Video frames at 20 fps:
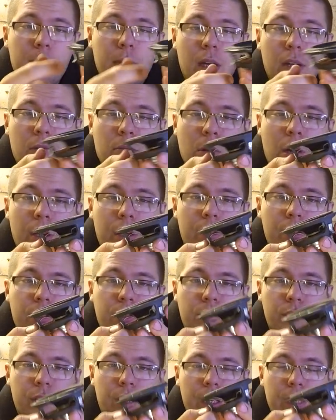my wire
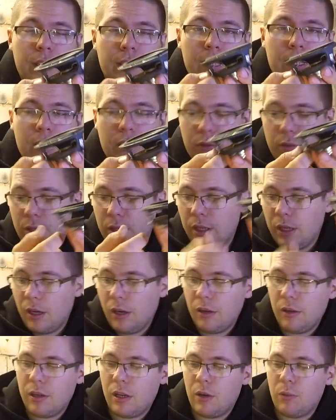straight into
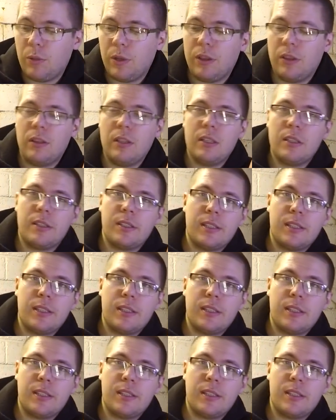here. Now with these